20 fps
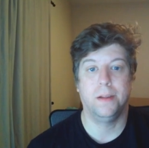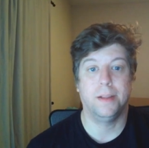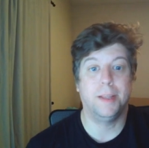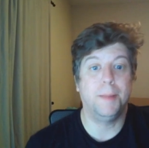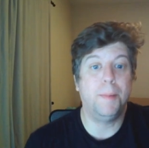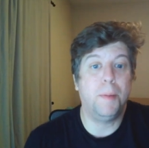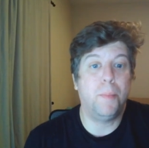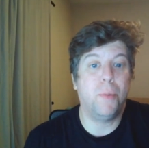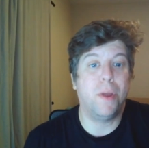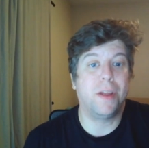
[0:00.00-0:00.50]
Let
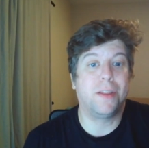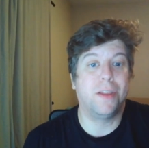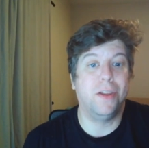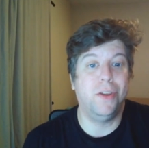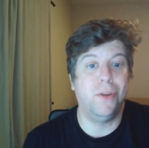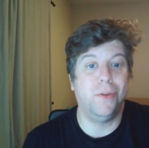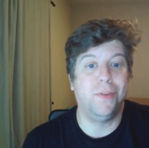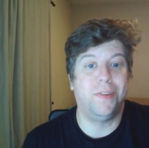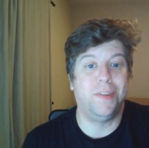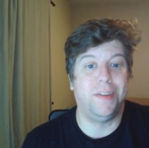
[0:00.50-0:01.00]
me break the
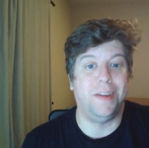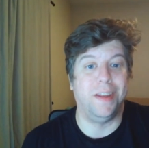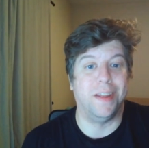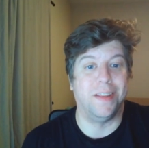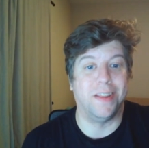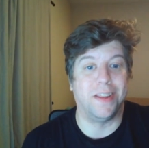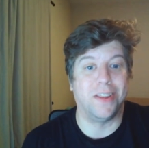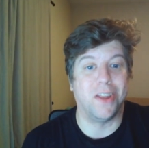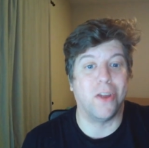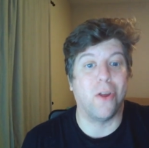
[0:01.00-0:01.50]
news to you
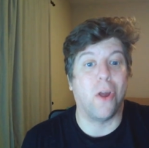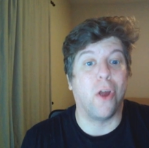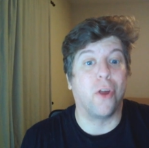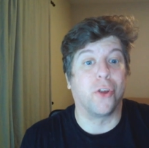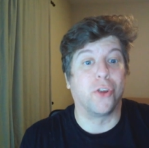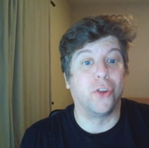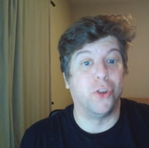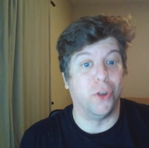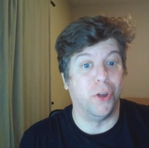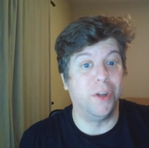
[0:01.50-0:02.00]
that there are
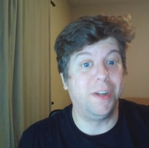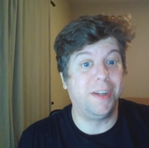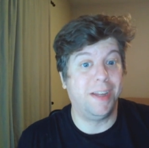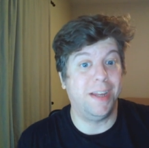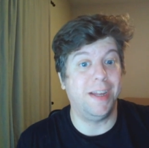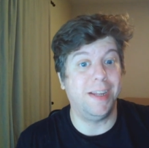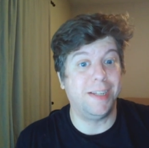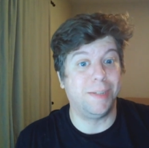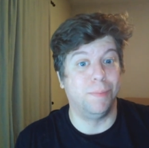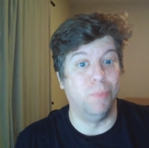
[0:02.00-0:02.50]
good
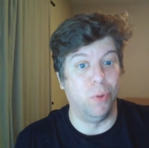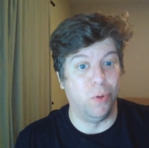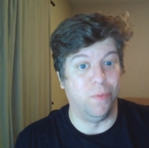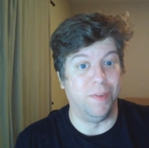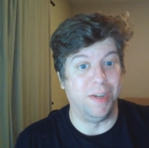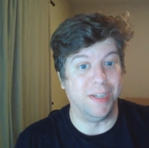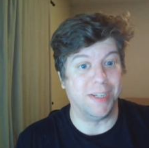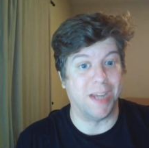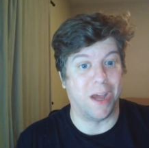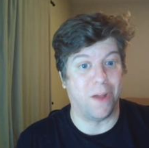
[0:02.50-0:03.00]
kids
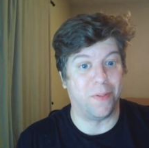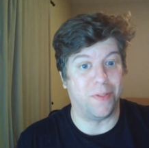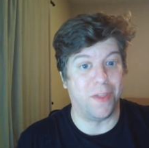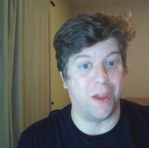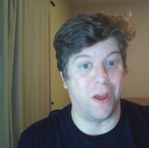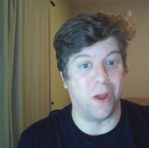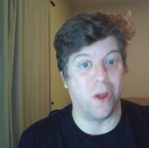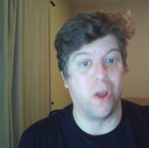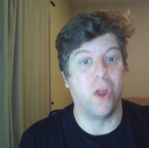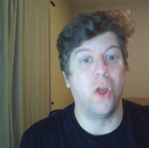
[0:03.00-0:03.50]
movies out
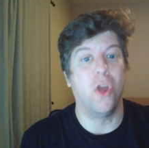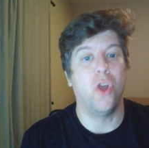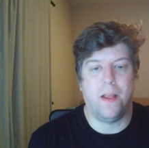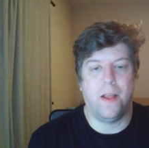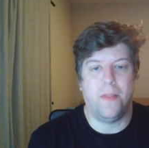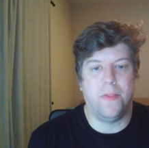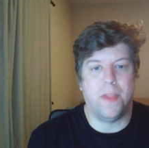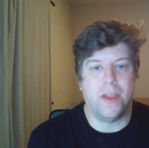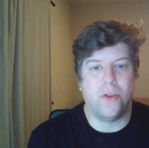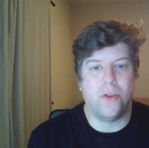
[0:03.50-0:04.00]
there
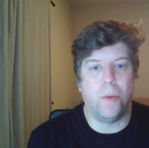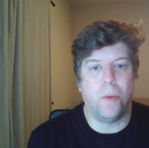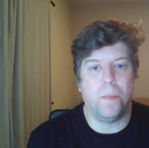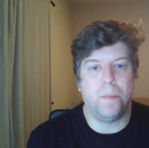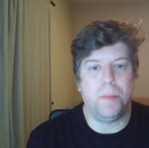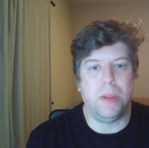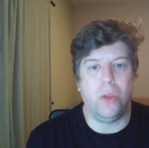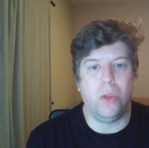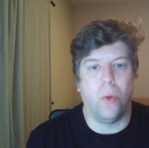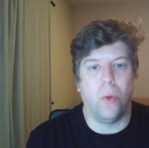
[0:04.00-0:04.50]
that don't
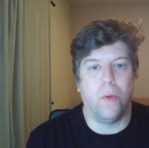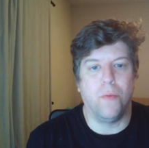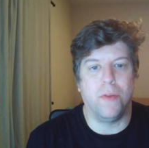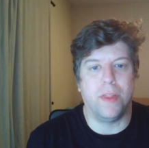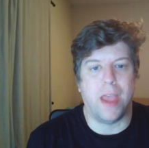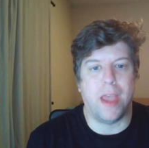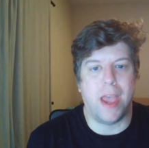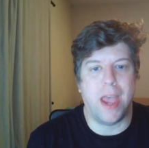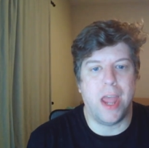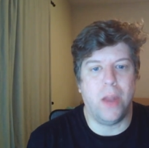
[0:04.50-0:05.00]
beat you over
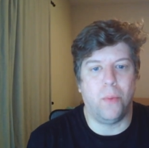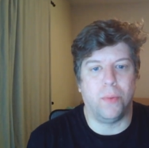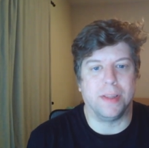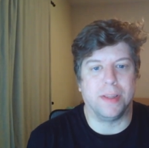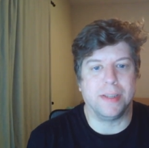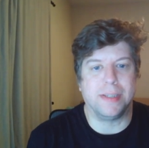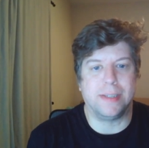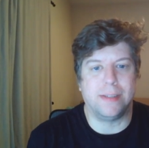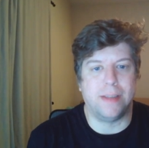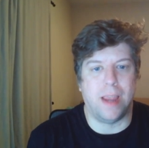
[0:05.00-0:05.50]
the head with the
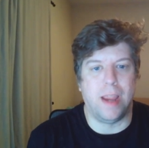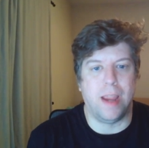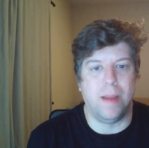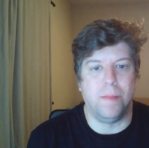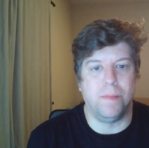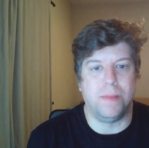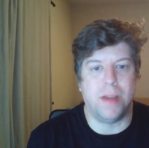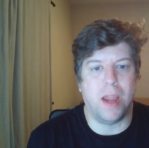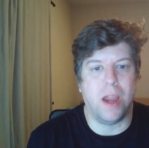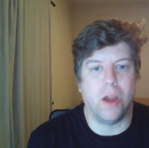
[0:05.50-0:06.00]

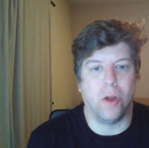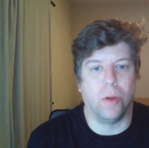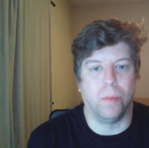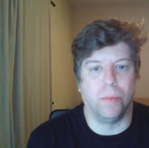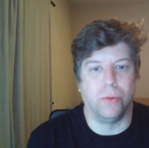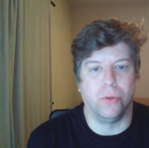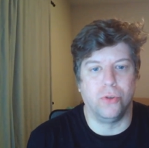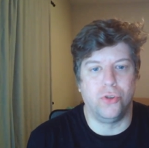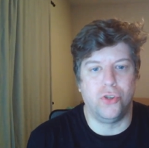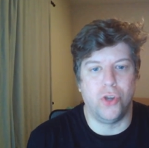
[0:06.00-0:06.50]
same
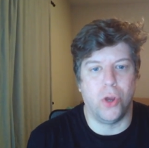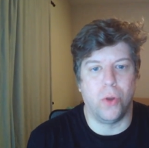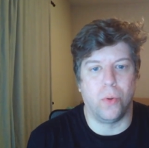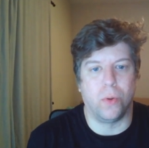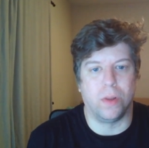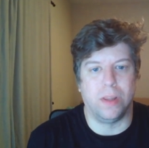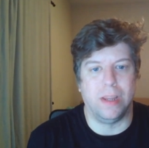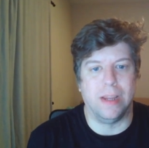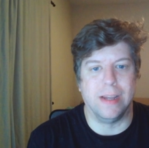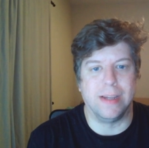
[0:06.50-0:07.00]
terrible
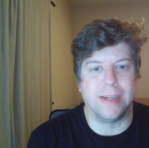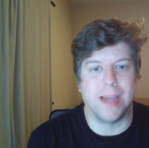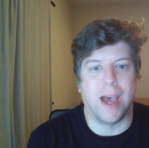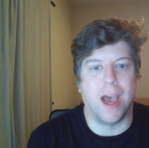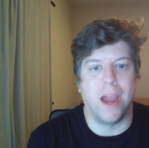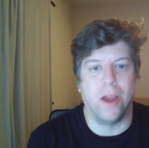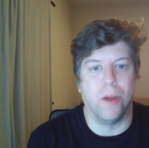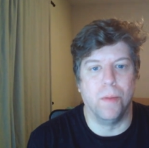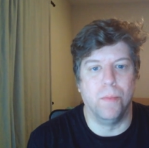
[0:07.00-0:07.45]
joke the entire